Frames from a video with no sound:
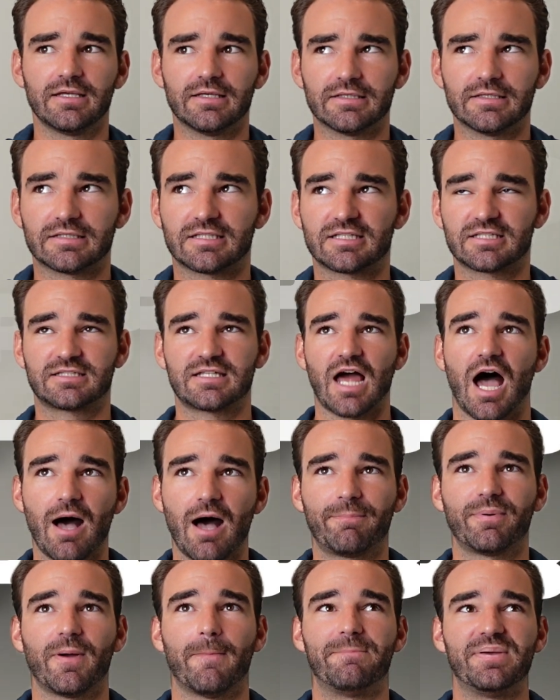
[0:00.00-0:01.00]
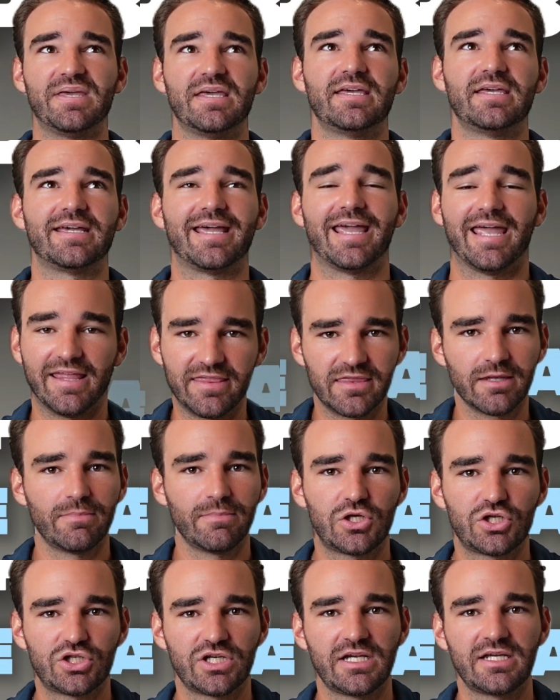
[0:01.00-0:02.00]
stop being in the
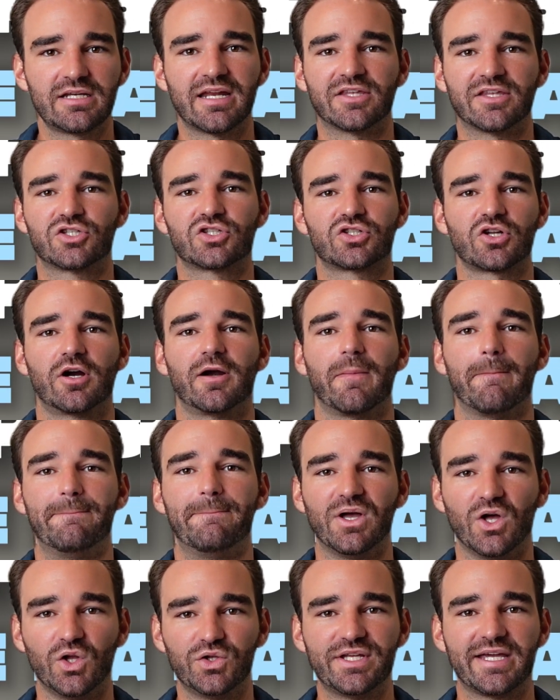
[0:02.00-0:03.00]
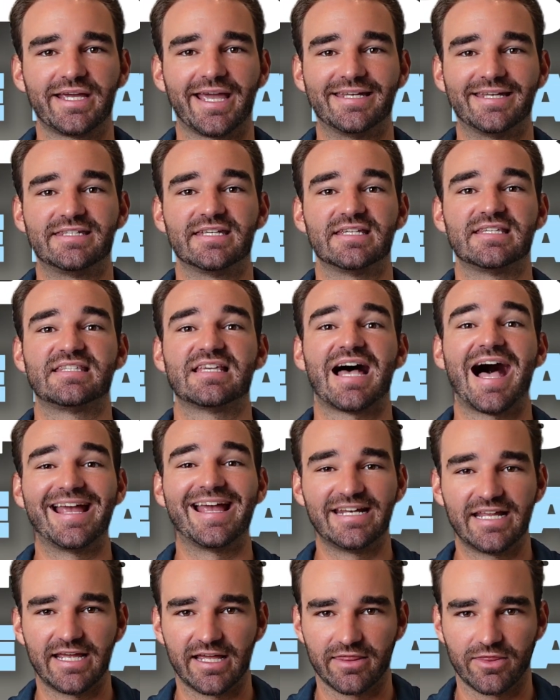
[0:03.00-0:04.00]
machine and start building and
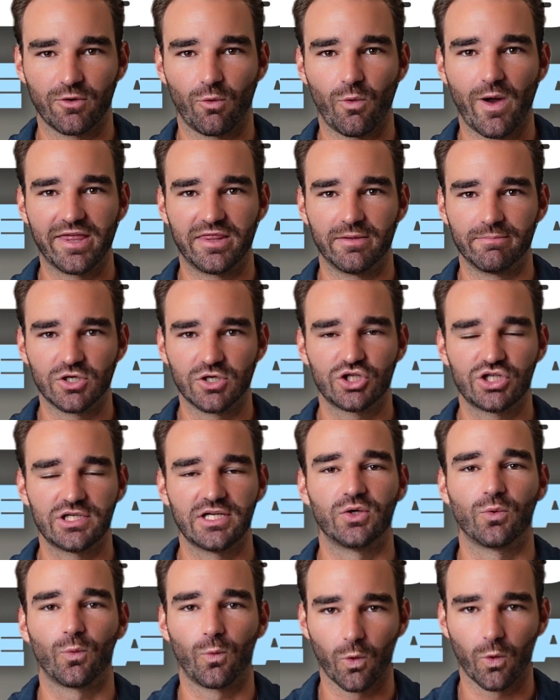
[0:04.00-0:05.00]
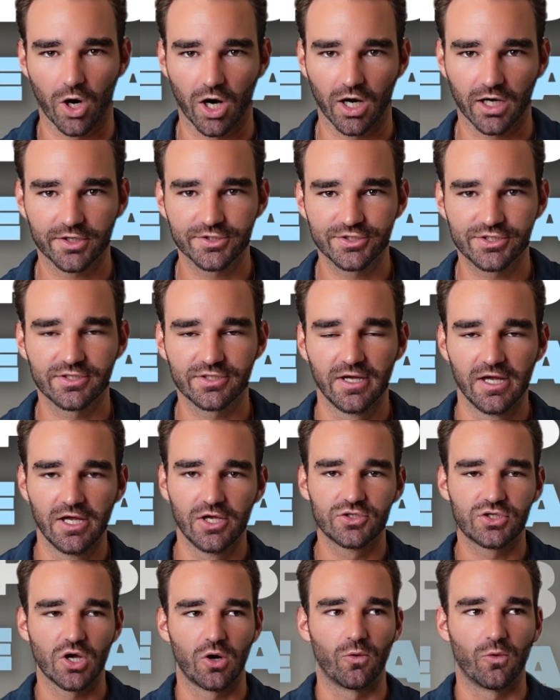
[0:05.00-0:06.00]
designing the way the machine works.
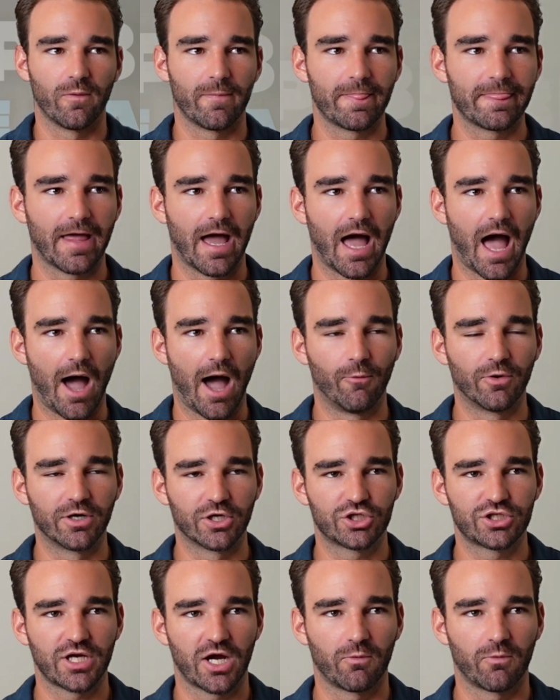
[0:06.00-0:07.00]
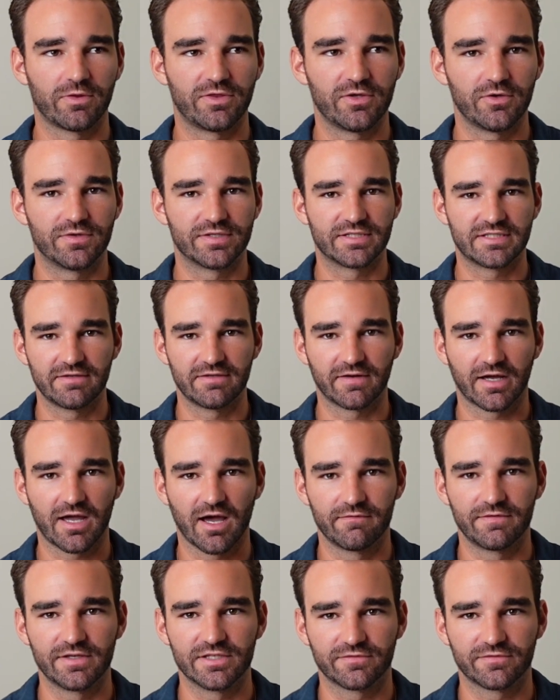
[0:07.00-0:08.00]
So I want to share with you the Stephen
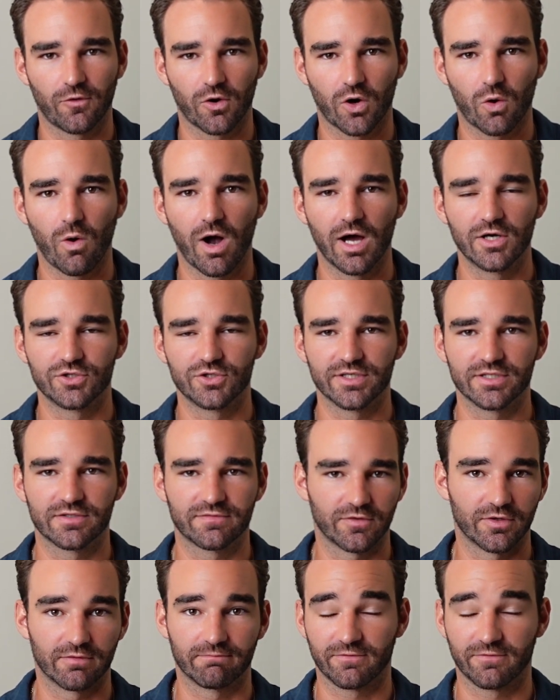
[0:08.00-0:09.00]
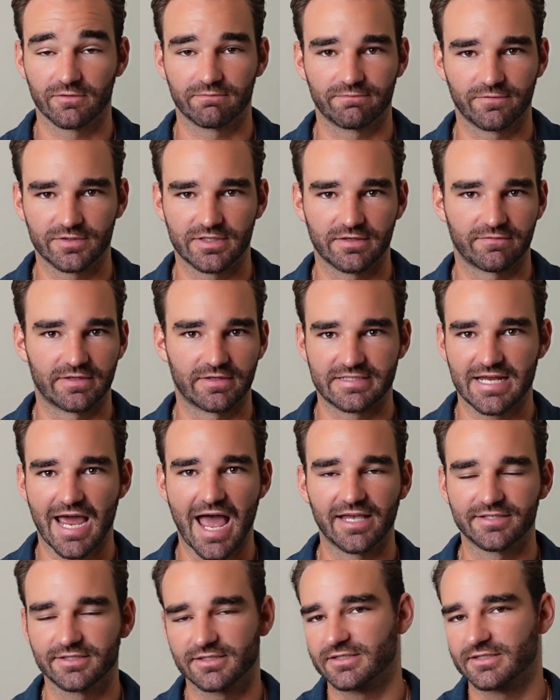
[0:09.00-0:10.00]
Covey's 4 quadrants for different
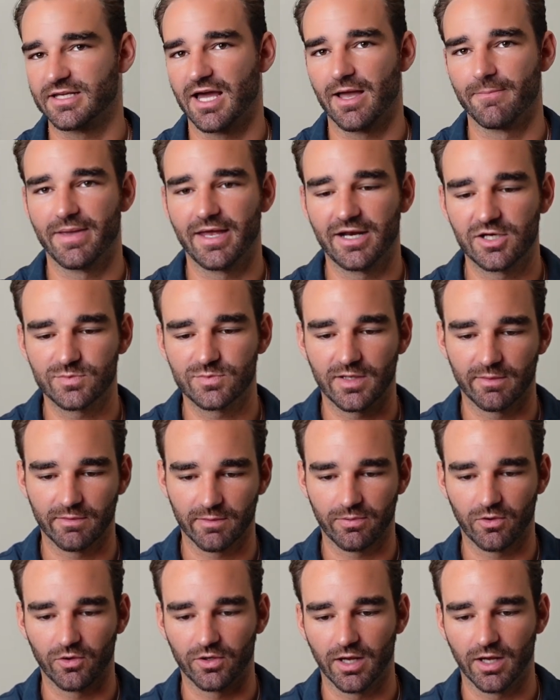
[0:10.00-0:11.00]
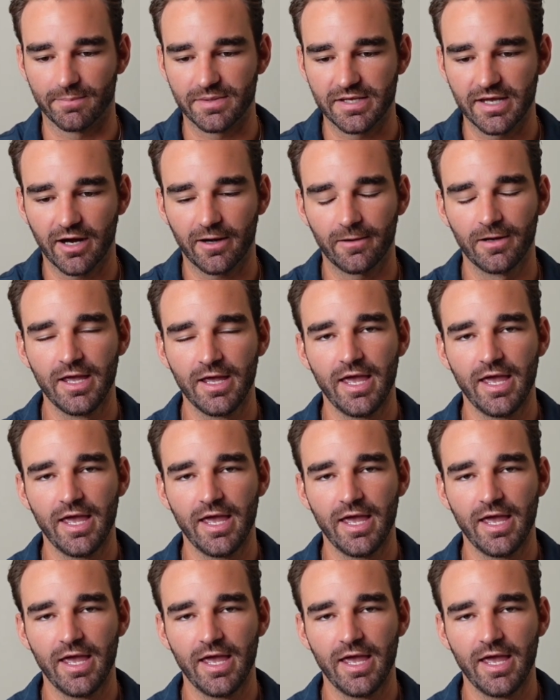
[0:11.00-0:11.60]
tasks and time management. I'm going to pull it up here